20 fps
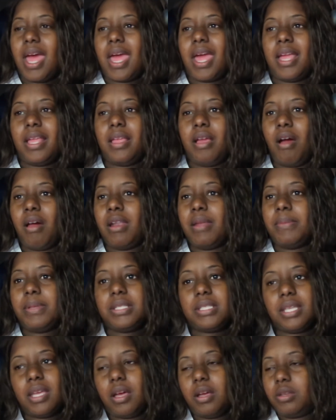And y'all, let
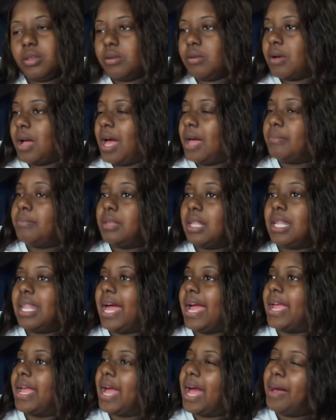me tell you,
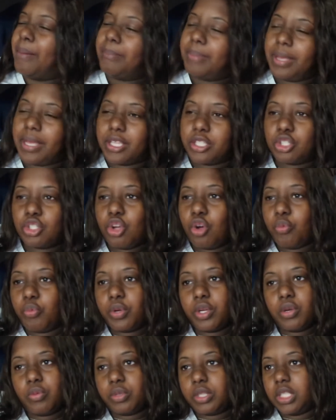I'm being so
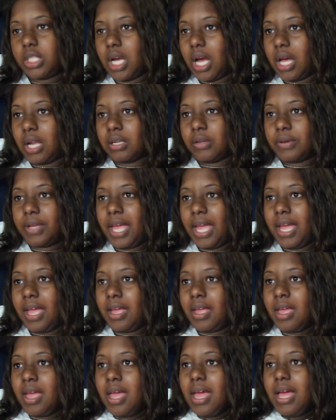real with y'all,
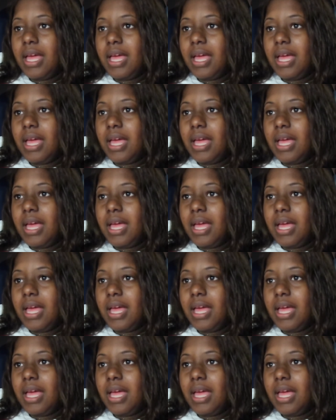okay?